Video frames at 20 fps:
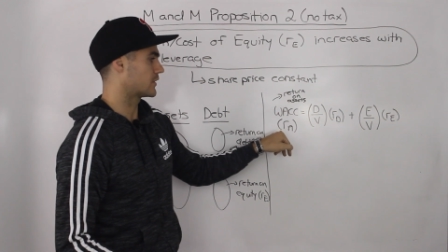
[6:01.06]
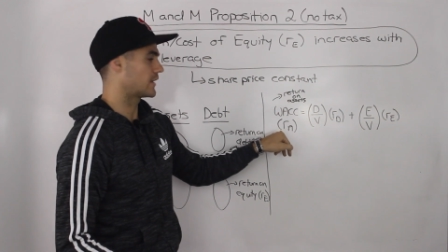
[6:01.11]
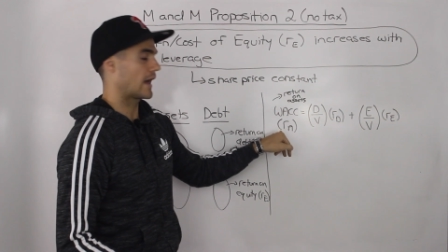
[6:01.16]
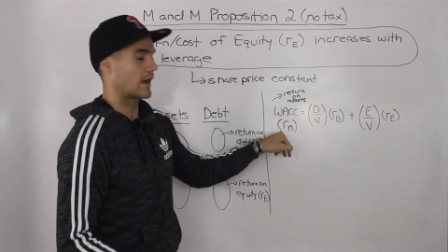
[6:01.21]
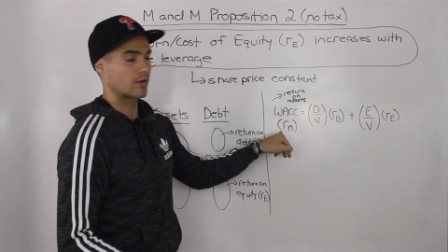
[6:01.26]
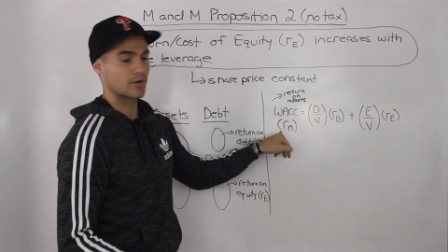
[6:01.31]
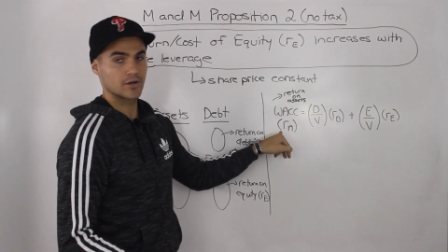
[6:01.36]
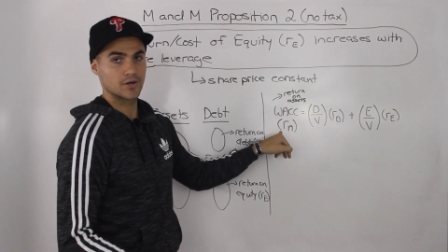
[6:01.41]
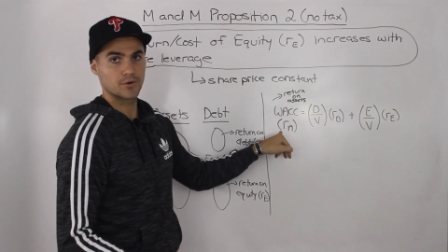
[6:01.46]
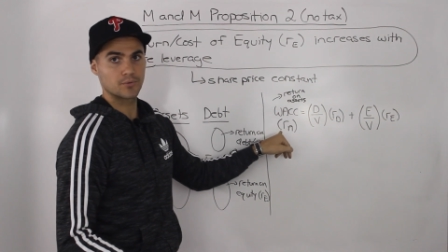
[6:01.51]
we're
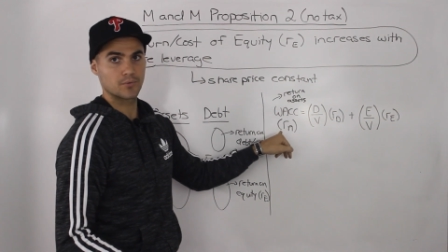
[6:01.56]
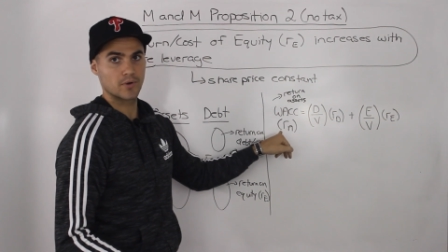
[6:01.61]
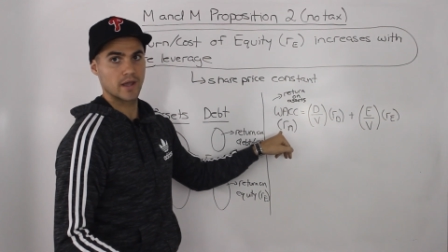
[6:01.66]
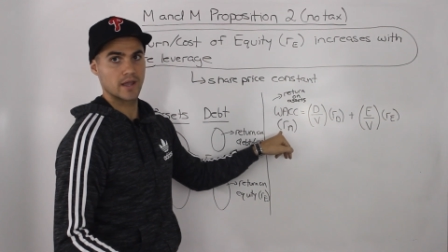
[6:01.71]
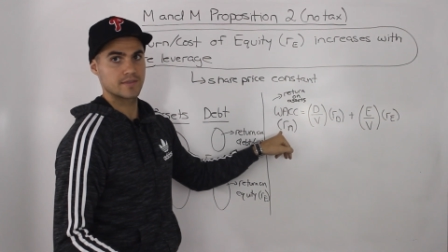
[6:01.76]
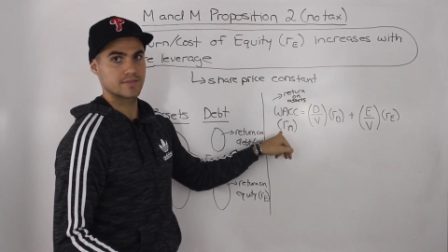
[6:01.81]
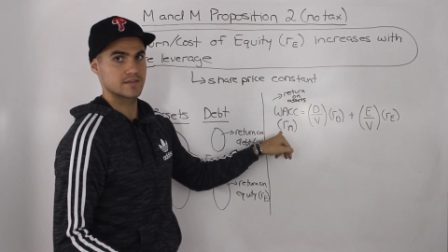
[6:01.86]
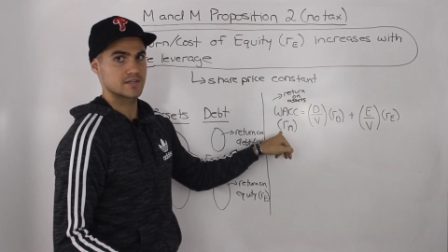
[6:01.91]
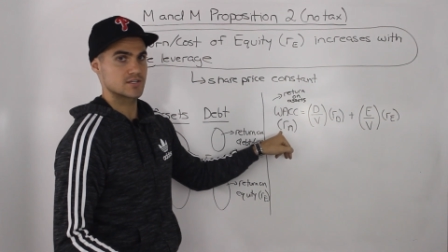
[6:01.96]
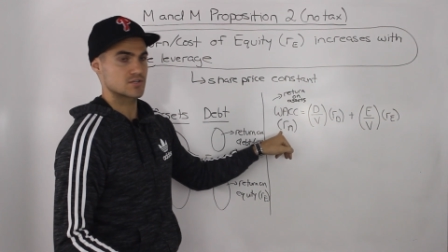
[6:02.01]
now going to
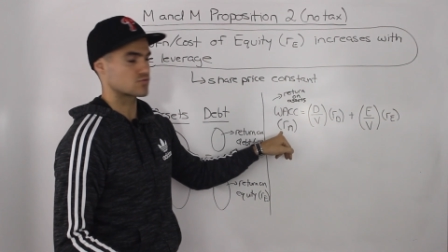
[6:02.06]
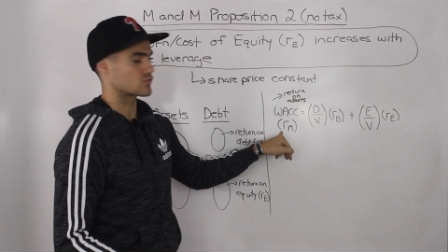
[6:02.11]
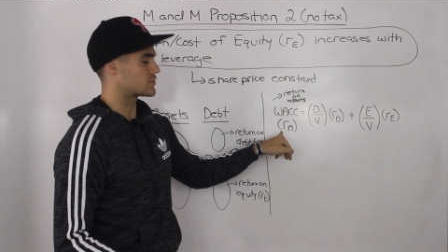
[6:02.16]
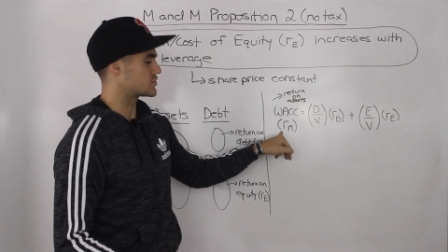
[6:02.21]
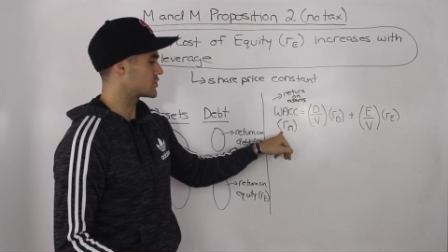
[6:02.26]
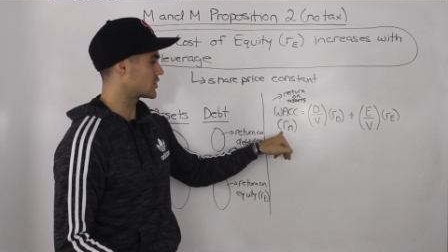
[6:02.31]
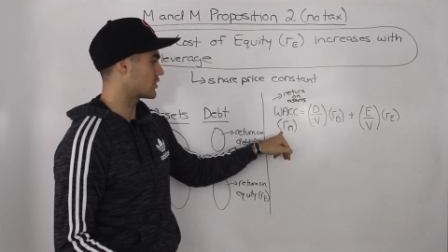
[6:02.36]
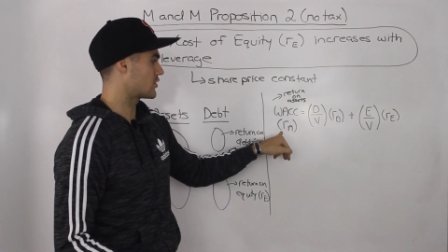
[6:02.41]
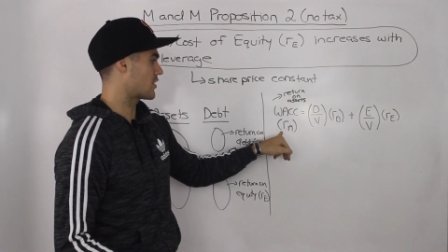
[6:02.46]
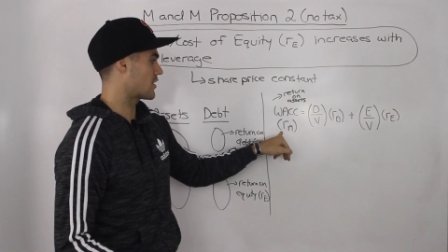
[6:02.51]
write this
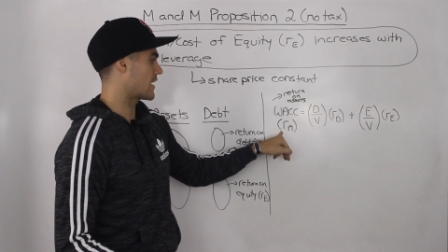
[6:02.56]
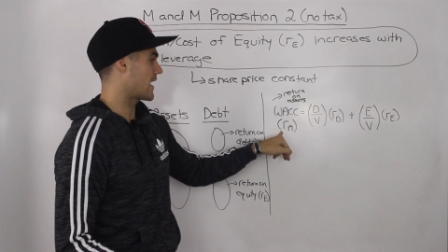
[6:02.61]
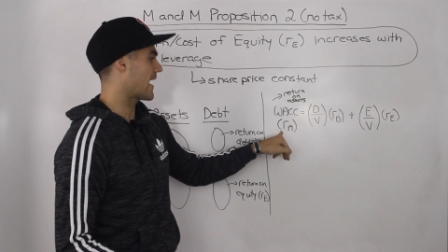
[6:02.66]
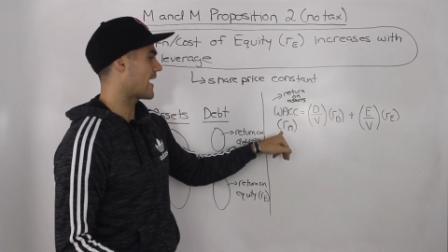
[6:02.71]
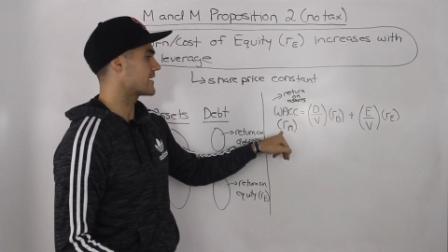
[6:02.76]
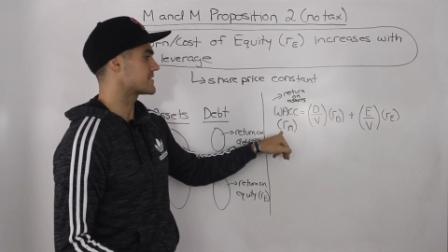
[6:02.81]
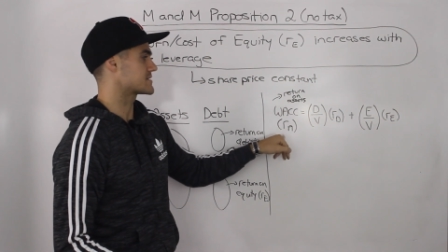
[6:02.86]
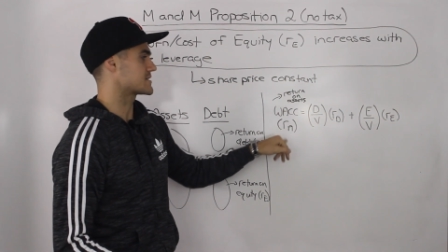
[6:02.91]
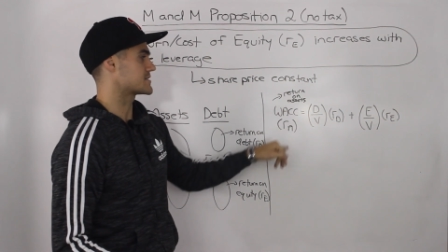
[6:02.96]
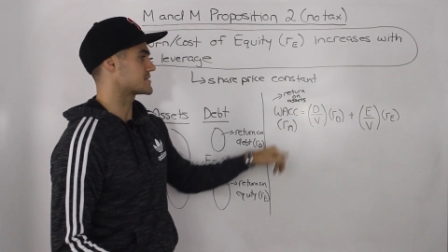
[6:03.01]
return on
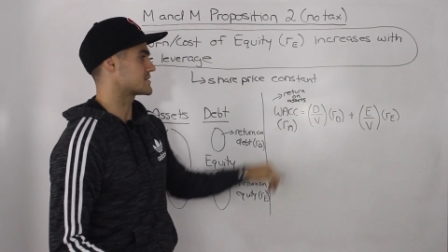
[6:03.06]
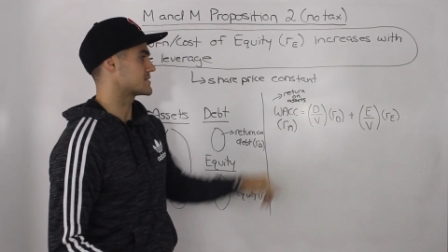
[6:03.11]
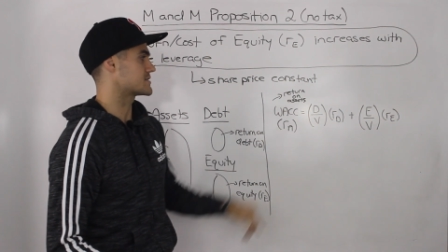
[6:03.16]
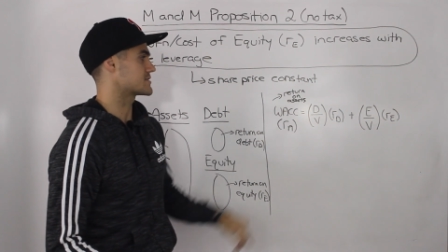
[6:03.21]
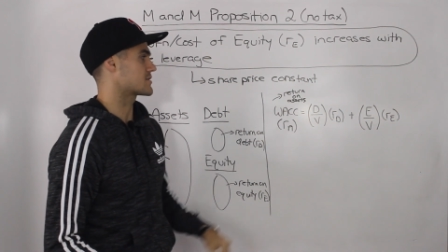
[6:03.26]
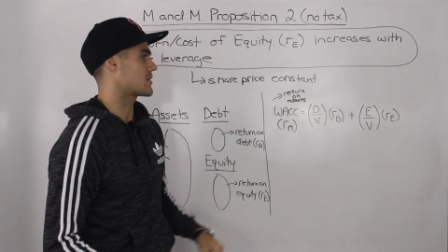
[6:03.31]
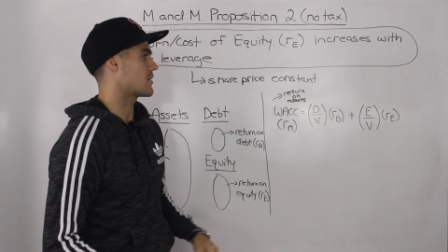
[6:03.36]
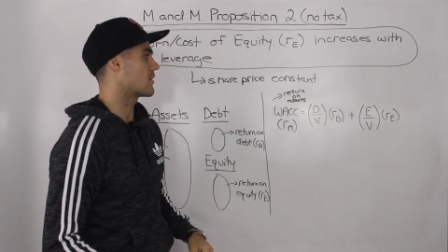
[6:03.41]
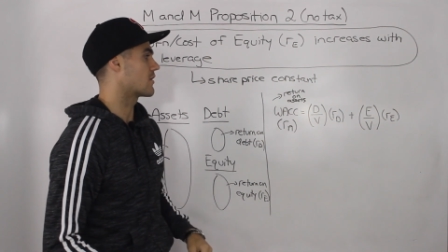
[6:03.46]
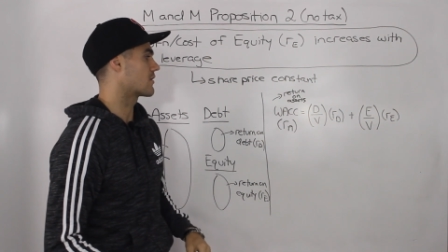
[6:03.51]
assets,
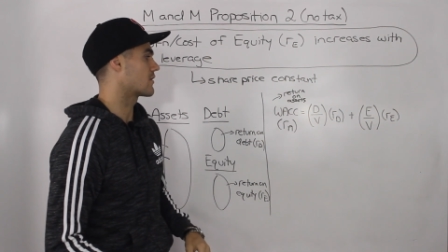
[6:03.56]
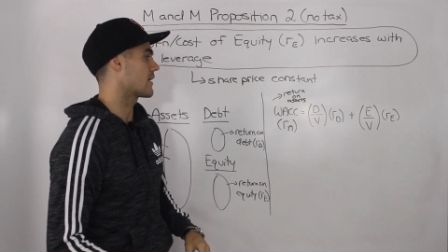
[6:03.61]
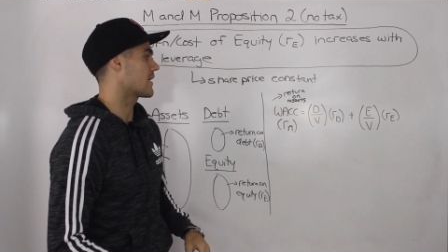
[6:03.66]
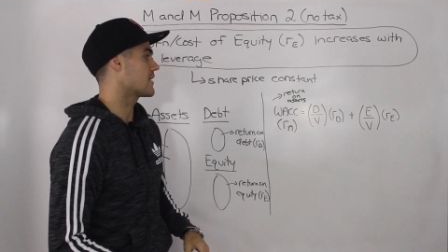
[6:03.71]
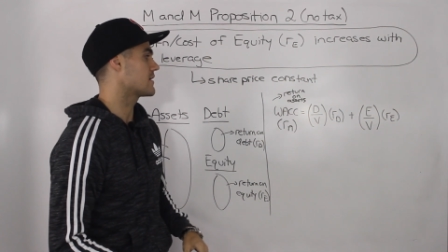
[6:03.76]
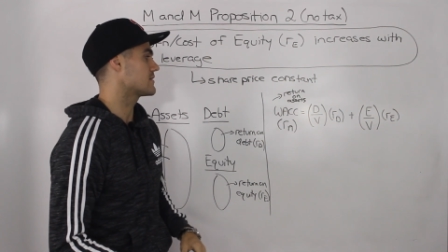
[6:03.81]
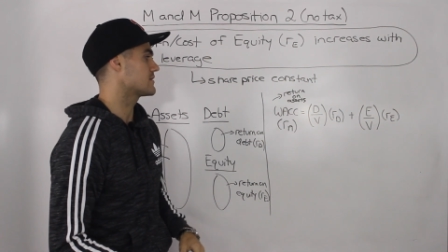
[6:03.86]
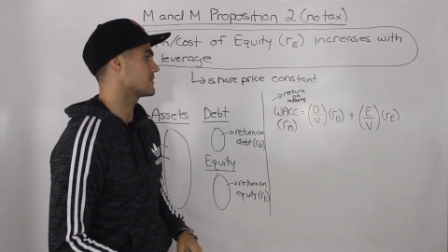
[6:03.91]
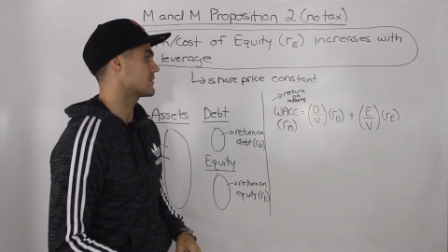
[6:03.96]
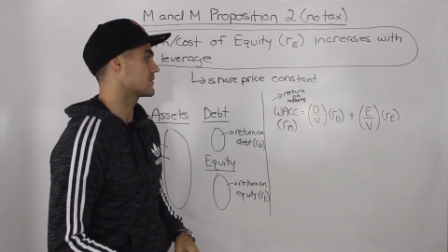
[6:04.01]
this RA
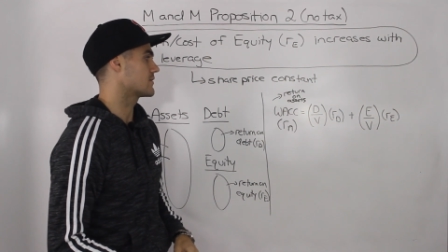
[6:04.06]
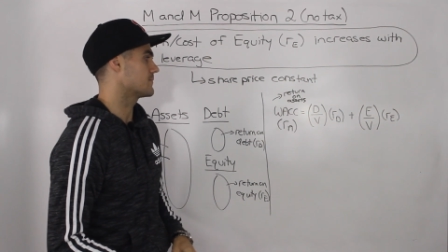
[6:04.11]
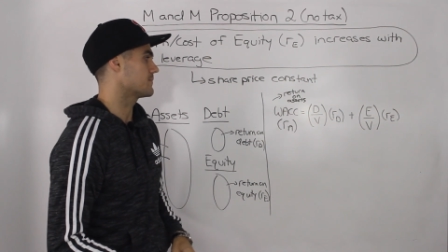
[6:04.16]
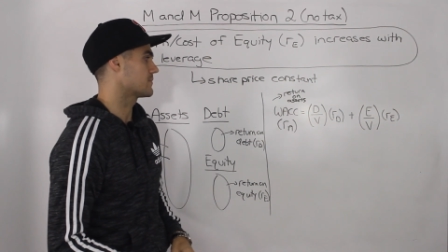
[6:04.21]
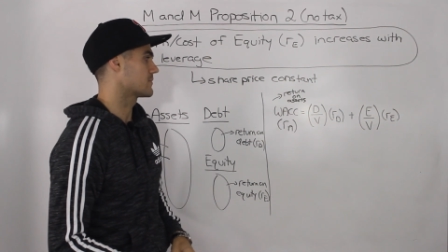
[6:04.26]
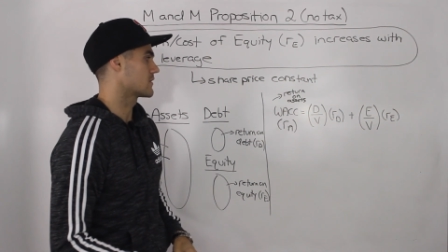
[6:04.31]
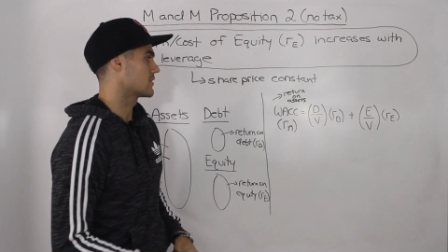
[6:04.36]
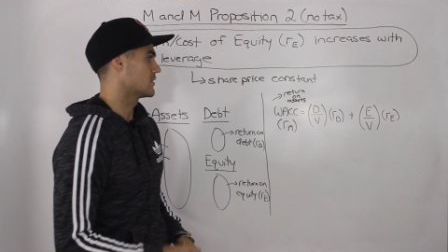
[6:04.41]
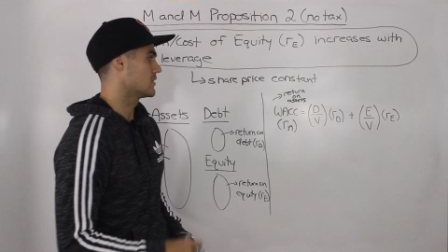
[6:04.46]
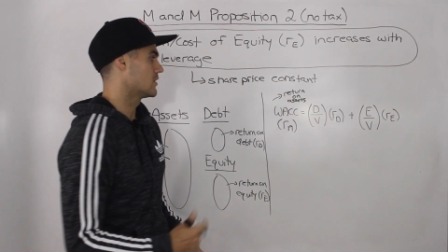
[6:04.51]
here.
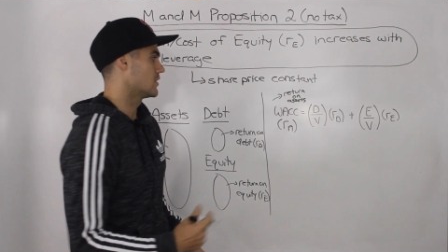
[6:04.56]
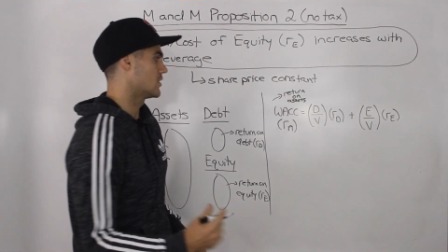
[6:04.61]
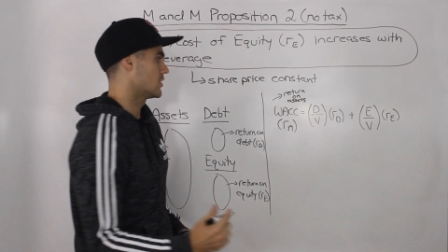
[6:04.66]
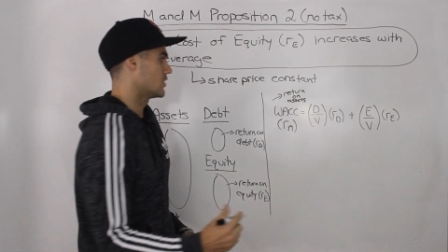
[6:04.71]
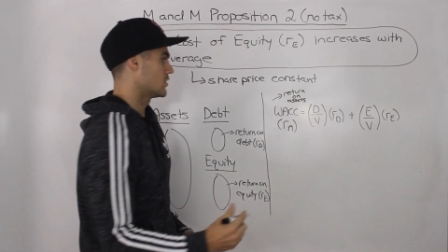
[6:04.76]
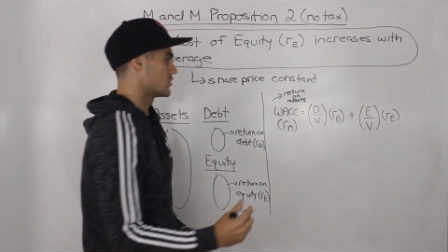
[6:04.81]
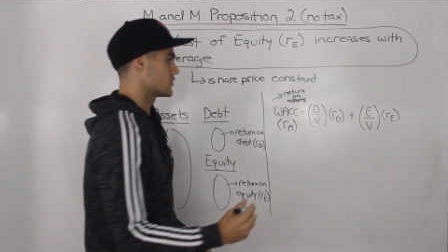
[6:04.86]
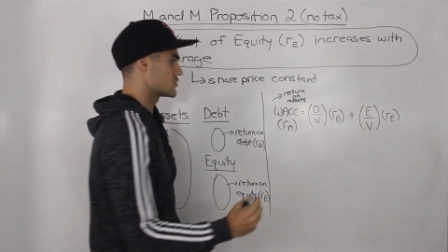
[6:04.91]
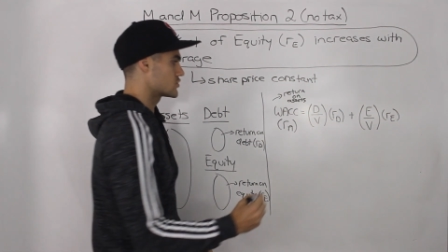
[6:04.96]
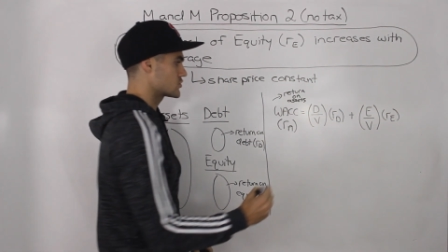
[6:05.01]

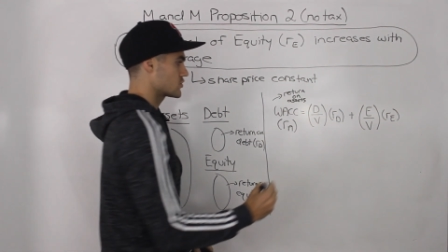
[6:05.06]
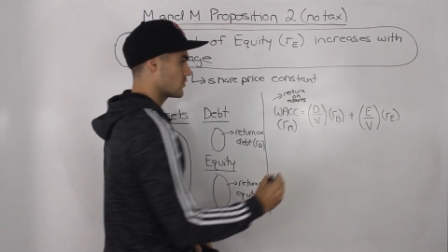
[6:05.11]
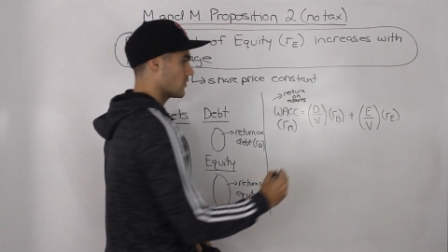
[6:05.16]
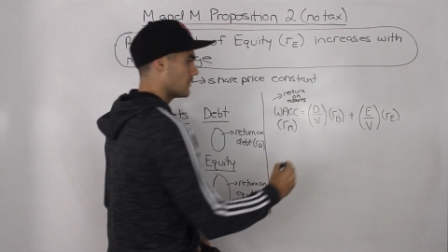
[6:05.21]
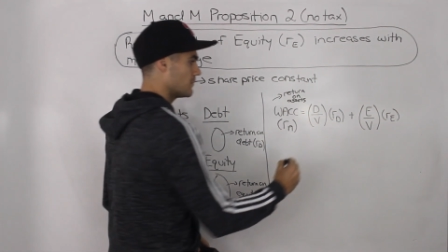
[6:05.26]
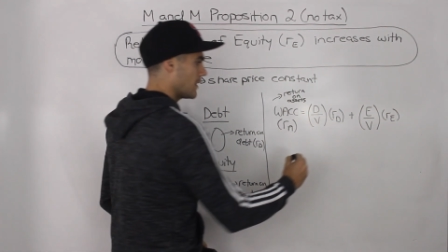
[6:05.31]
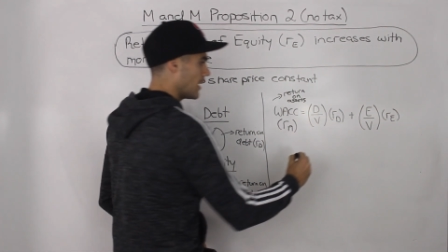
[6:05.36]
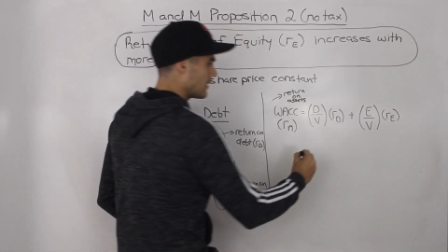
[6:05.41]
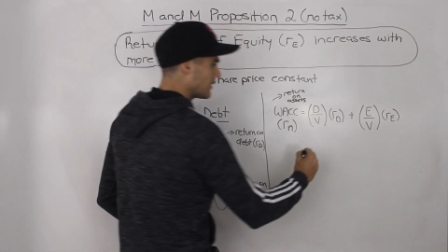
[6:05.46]
So I'm